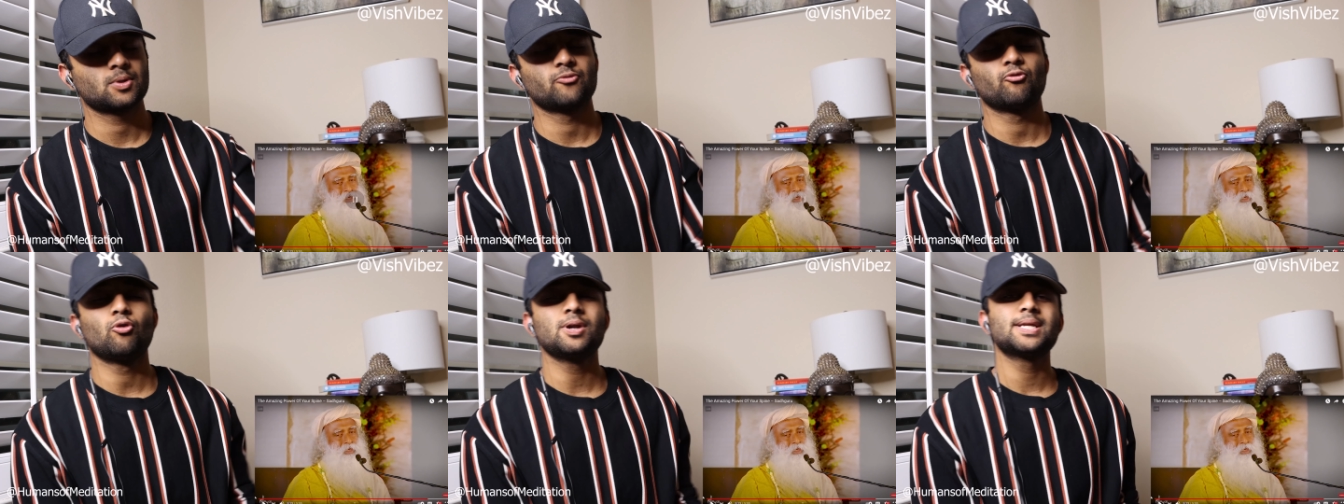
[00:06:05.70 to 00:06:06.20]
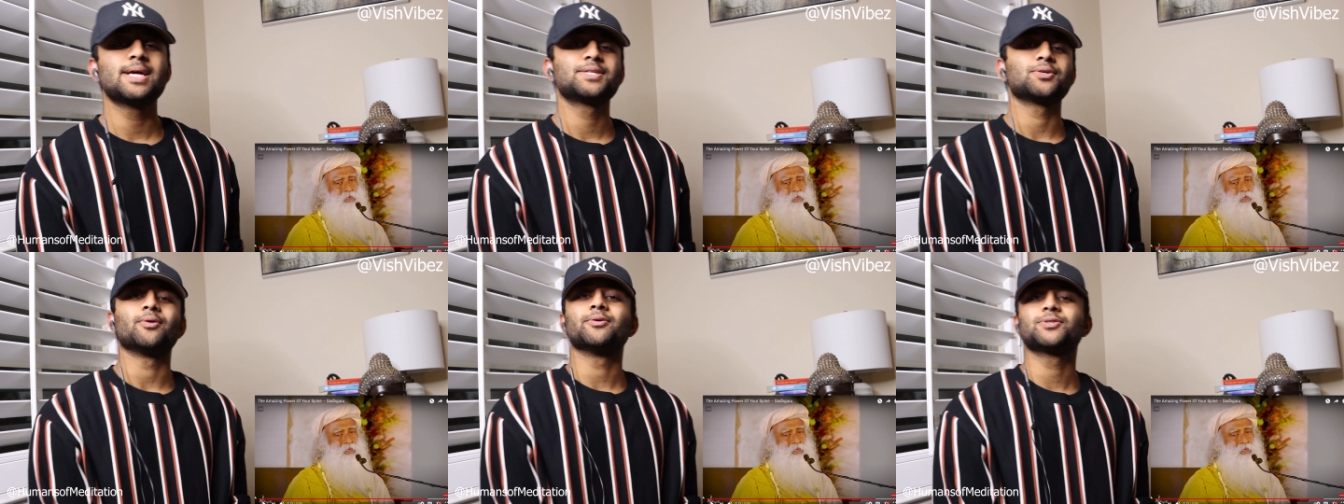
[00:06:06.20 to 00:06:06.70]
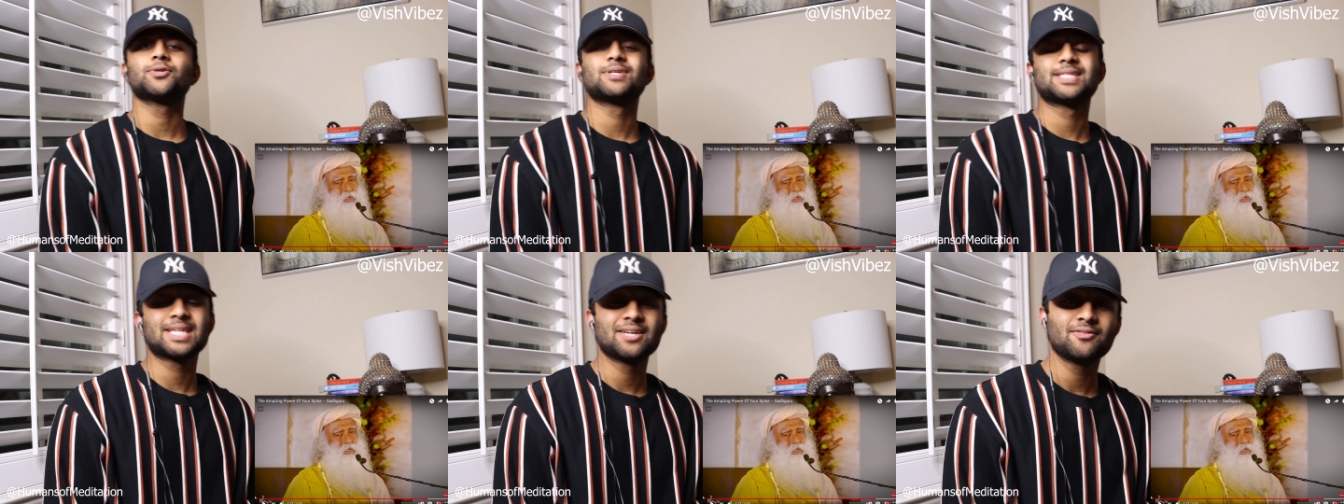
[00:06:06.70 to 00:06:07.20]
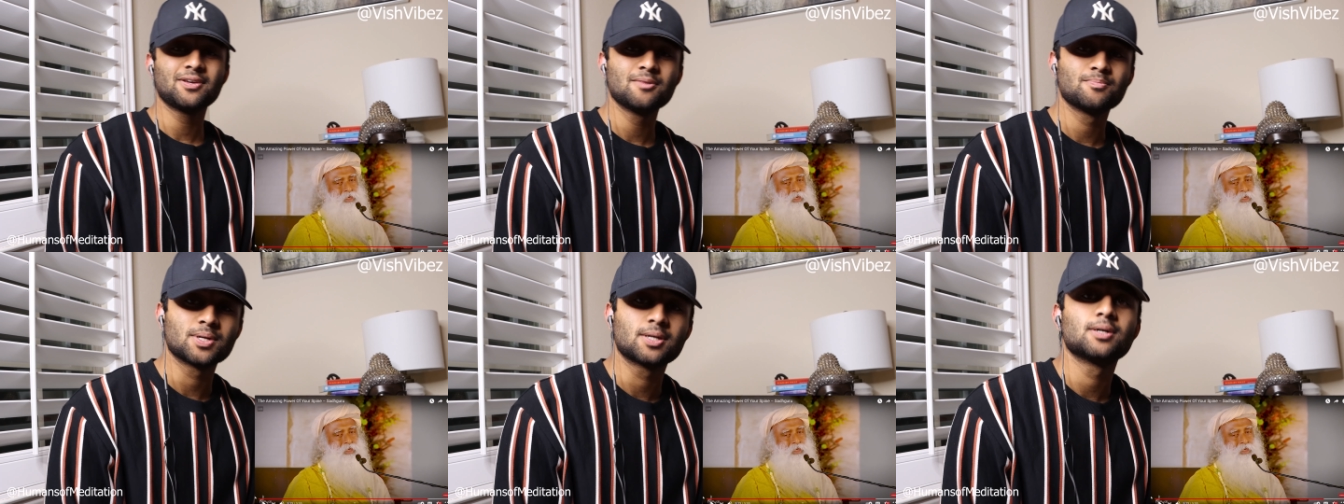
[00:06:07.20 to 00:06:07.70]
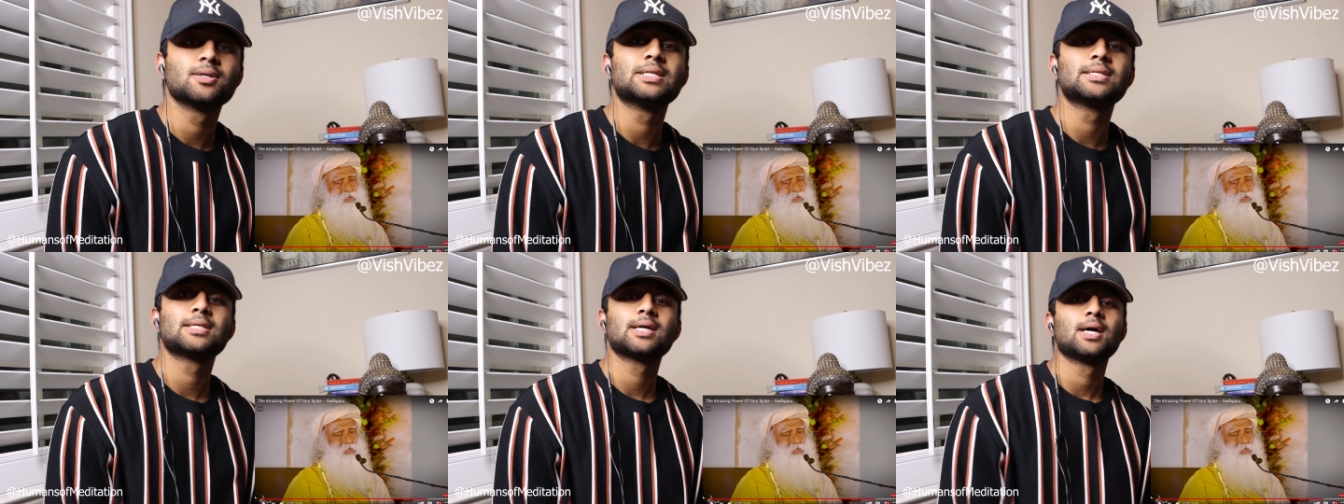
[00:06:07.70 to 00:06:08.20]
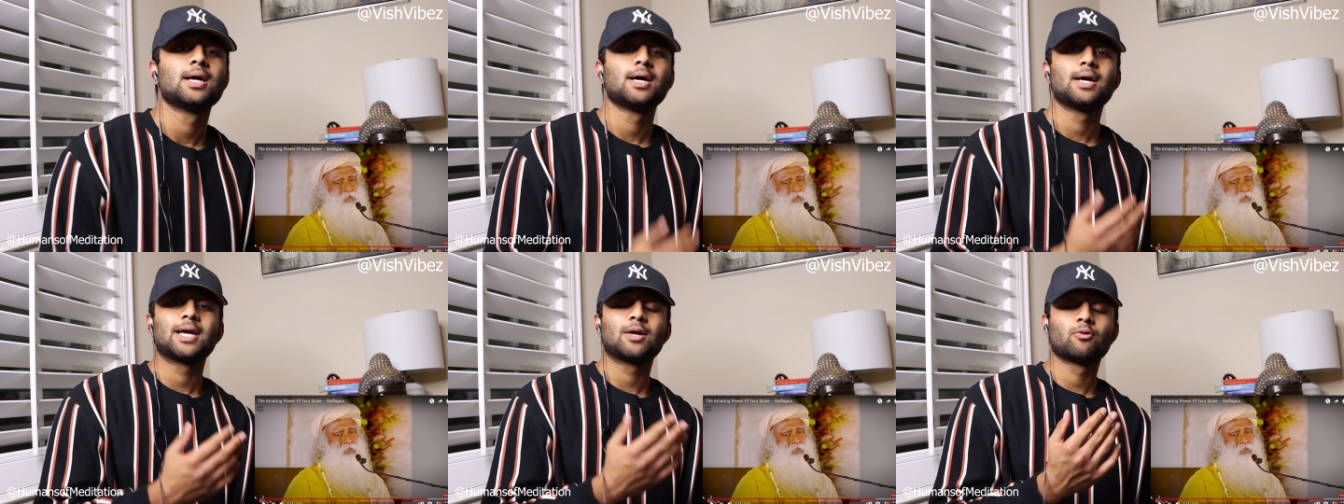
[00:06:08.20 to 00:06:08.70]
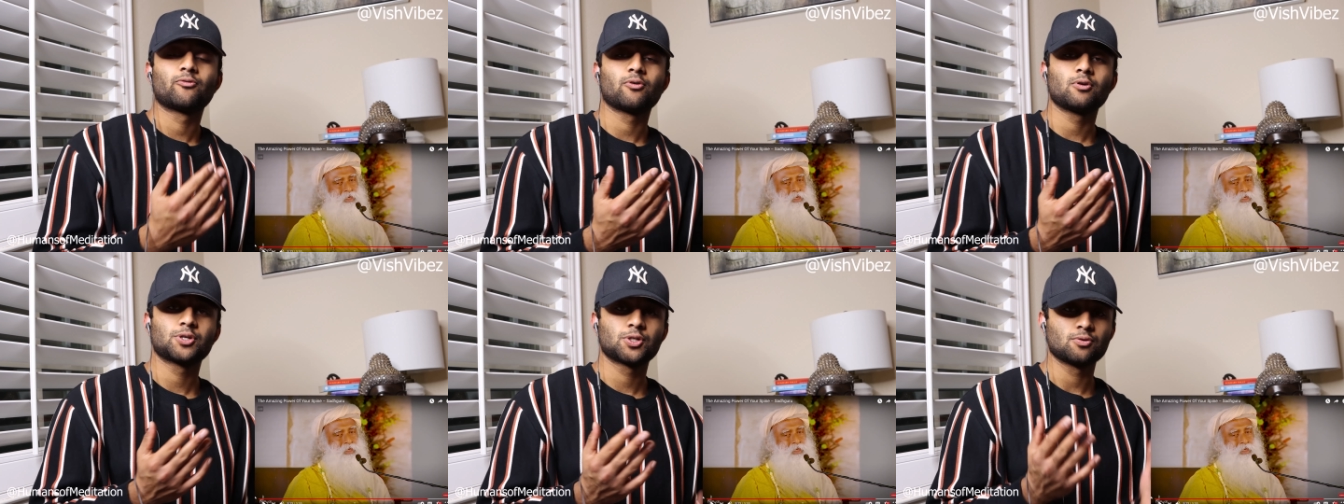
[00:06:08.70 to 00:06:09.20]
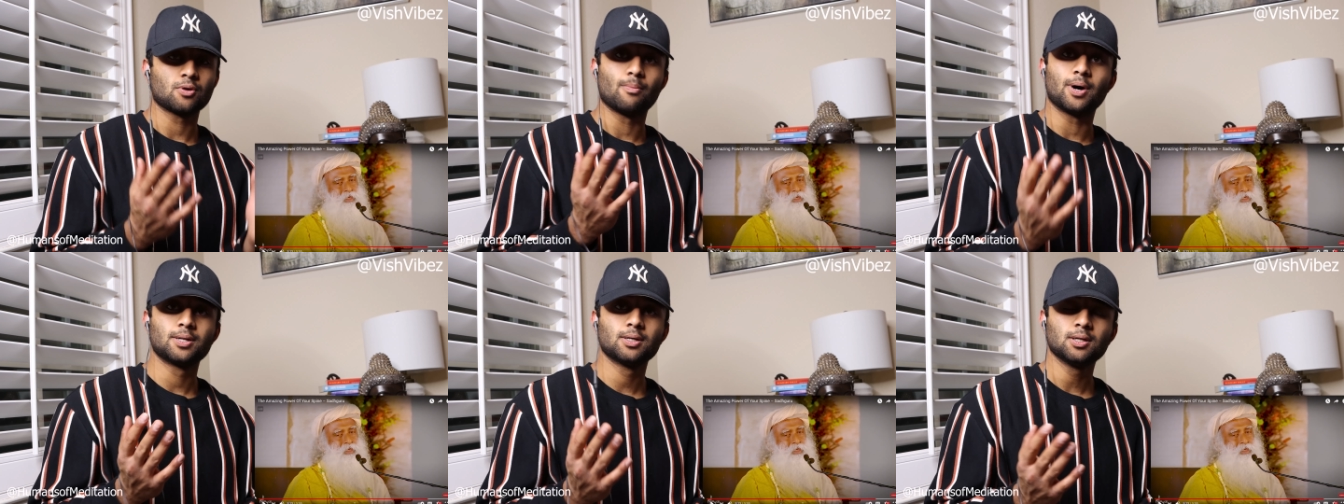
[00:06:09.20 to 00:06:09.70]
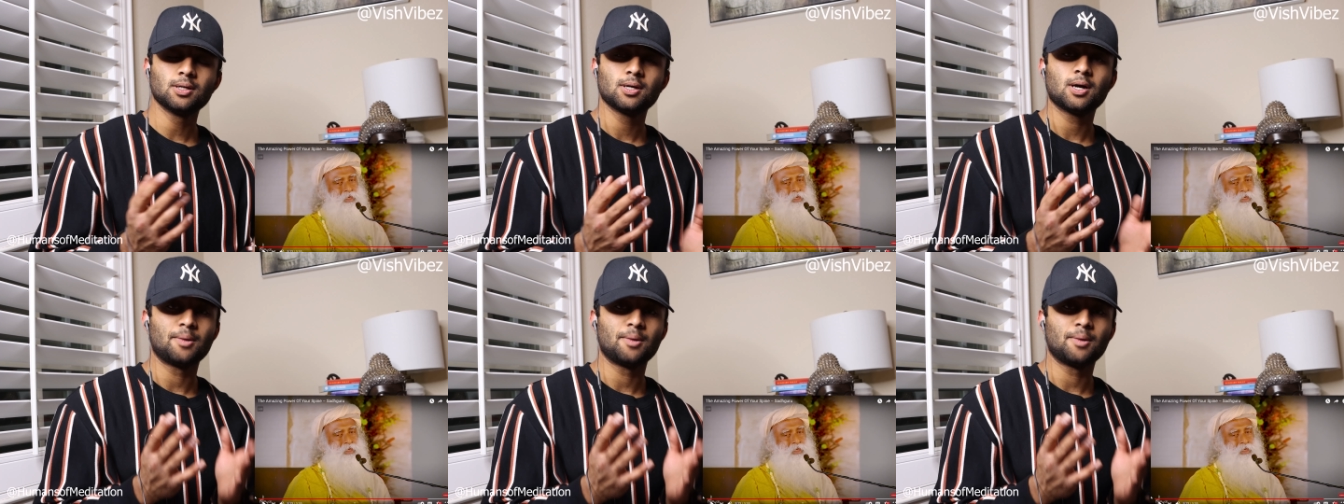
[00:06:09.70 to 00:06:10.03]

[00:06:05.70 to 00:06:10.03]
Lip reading: 40 days is also significant because it refers to a mandala.